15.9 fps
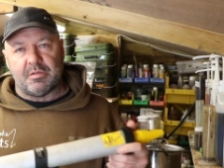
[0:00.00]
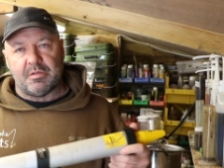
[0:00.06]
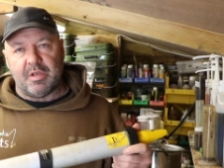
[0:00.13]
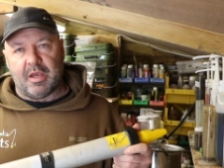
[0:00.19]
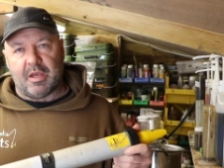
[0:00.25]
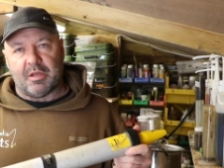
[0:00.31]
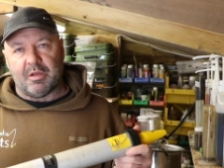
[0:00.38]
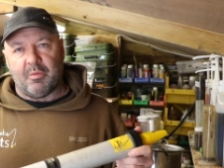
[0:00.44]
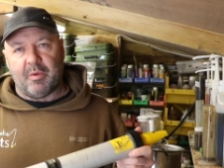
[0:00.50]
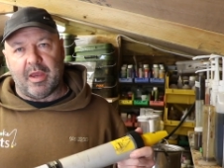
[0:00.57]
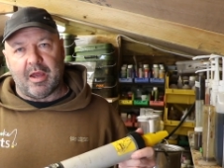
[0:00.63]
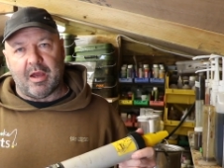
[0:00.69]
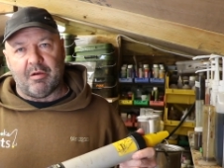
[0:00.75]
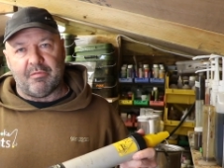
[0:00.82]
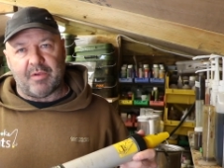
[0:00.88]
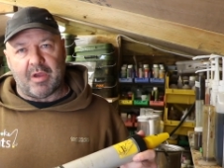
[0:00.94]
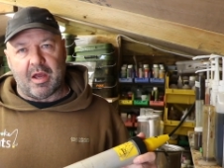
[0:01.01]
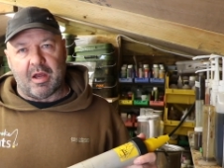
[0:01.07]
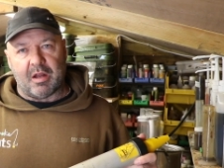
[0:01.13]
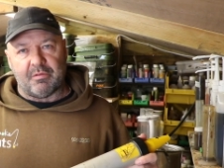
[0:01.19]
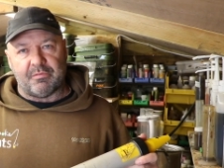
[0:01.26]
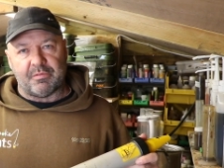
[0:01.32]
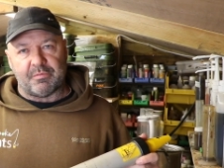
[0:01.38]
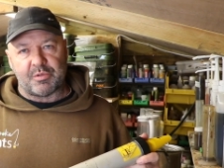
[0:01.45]
taking the weight out of your
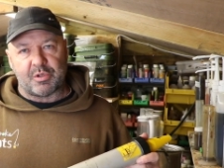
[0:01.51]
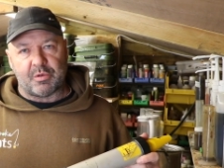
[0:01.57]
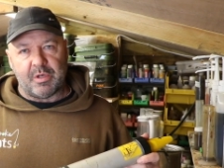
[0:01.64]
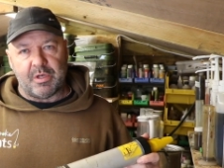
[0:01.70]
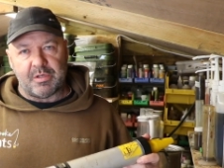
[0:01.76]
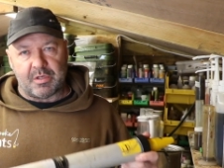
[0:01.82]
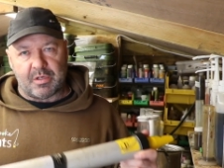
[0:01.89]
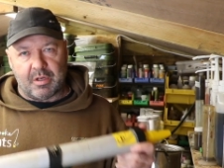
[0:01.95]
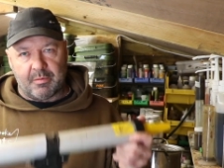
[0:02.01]
hand from squeezing